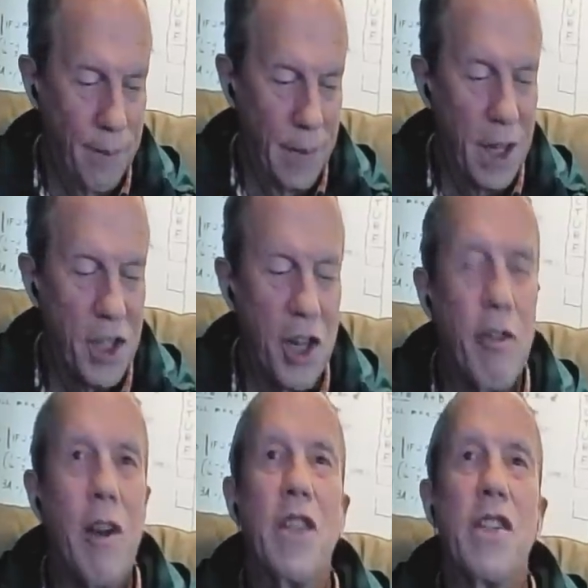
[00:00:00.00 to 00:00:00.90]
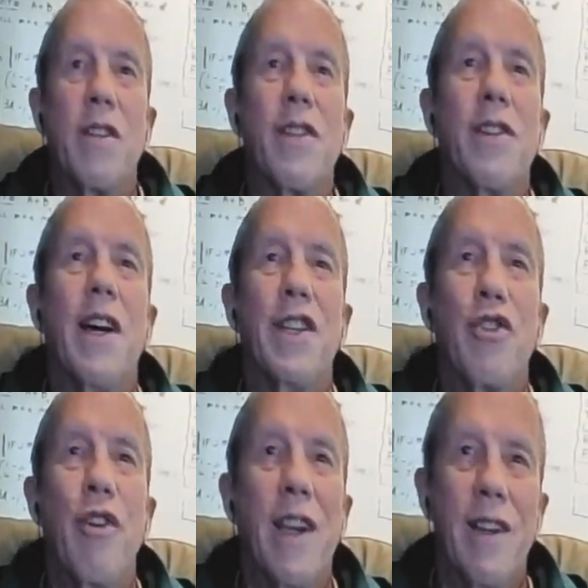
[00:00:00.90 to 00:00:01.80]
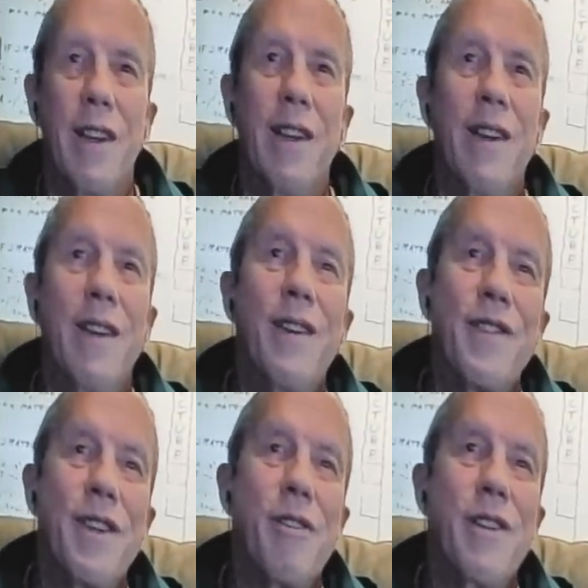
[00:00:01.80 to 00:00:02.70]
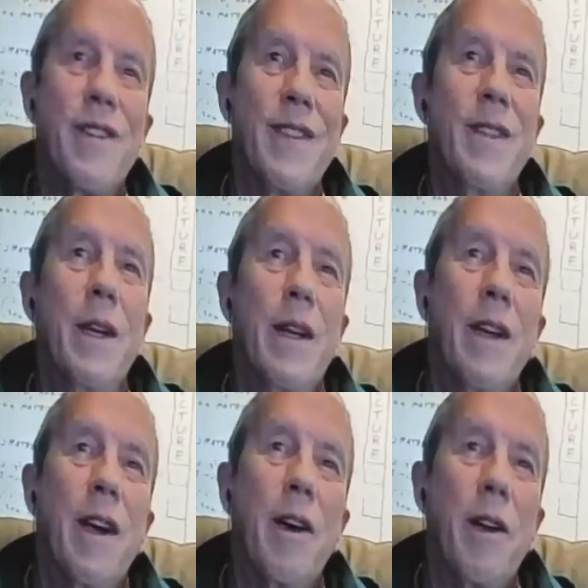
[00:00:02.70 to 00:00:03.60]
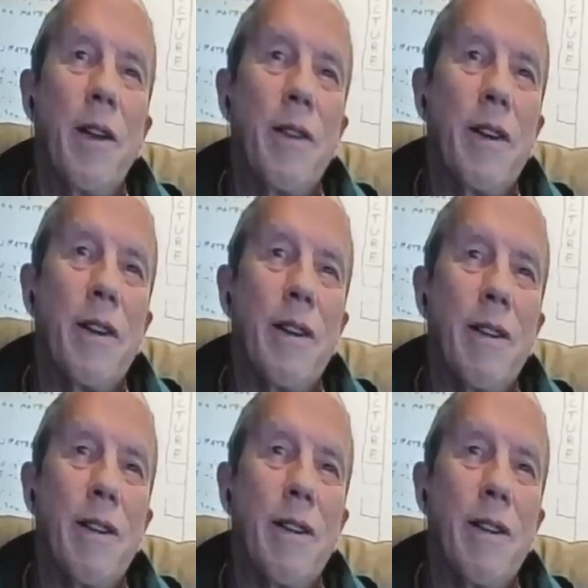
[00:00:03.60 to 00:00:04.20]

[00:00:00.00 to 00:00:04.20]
Next Generation Star Trek series, uh, the